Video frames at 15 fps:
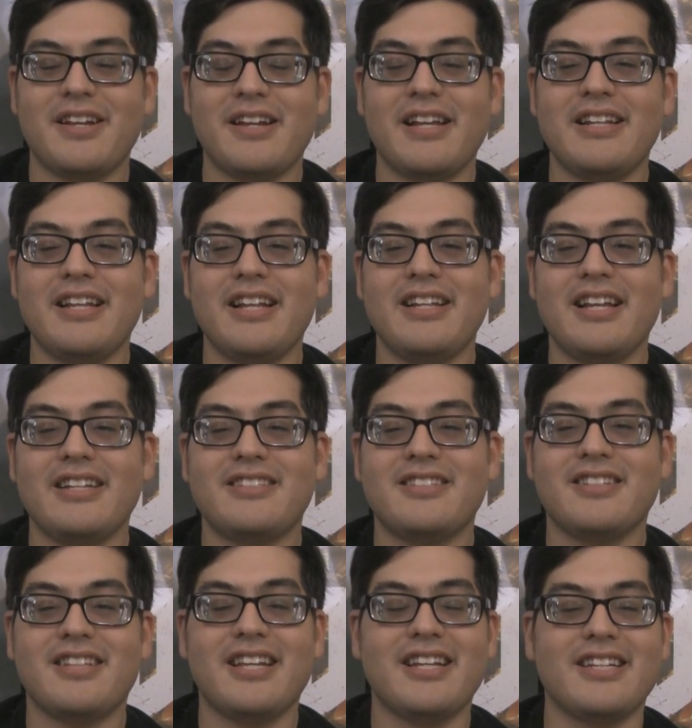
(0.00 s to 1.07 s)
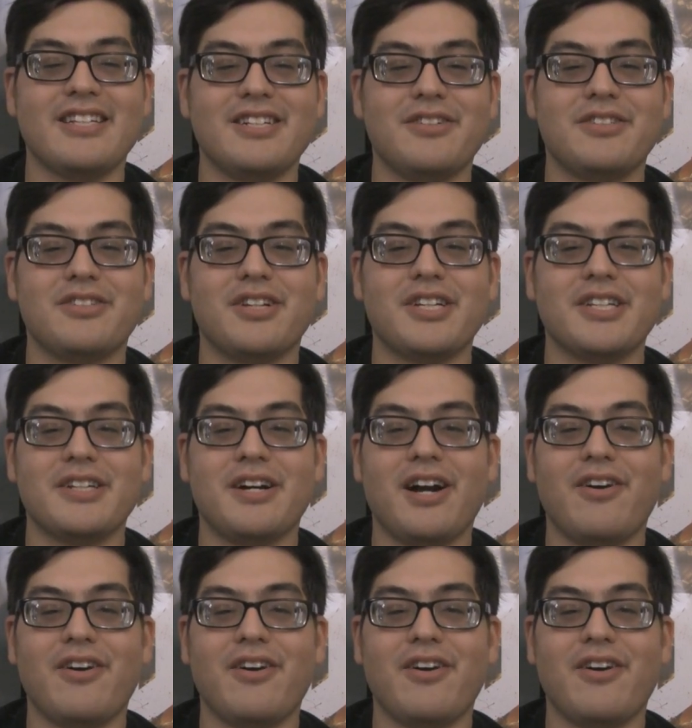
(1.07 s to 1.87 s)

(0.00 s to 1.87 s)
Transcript: And that's the thing, you know, it's like,